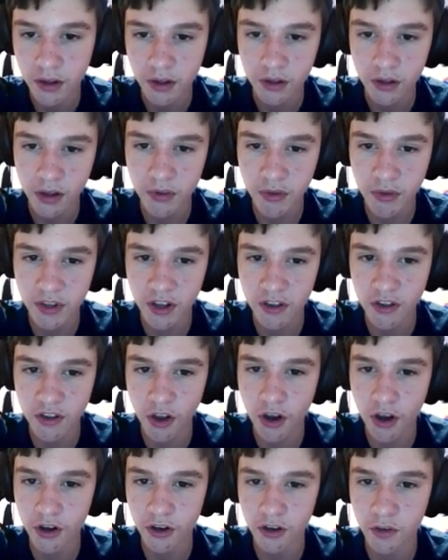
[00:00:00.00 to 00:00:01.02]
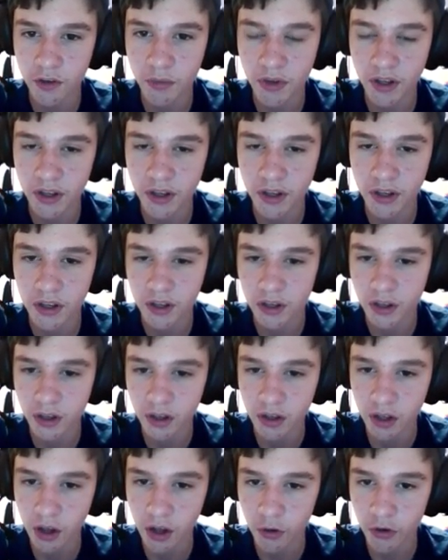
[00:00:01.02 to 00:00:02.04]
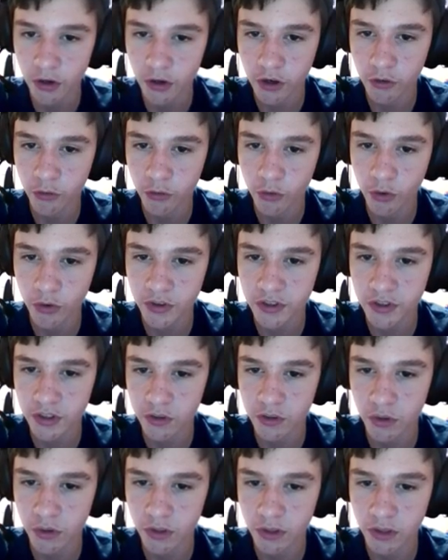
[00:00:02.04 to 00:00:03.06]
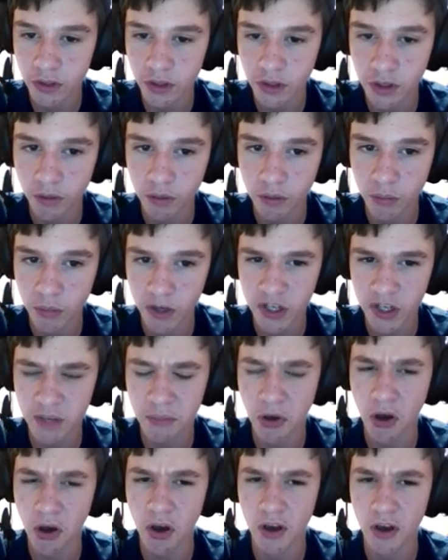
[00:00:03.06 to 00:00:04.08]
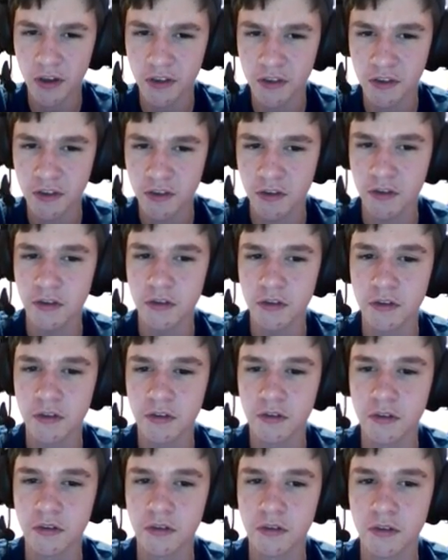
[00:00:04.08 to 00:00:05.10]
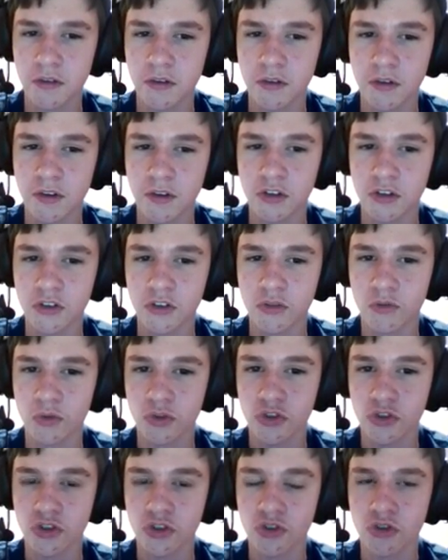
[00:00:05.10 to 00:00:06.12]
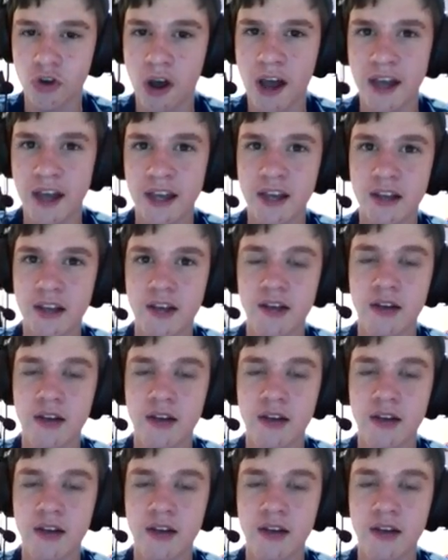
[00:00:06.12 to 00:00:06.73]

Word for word: I mean, that's not good, but yeah. I went, well, what's this one? Muddy Paws. We'll try it.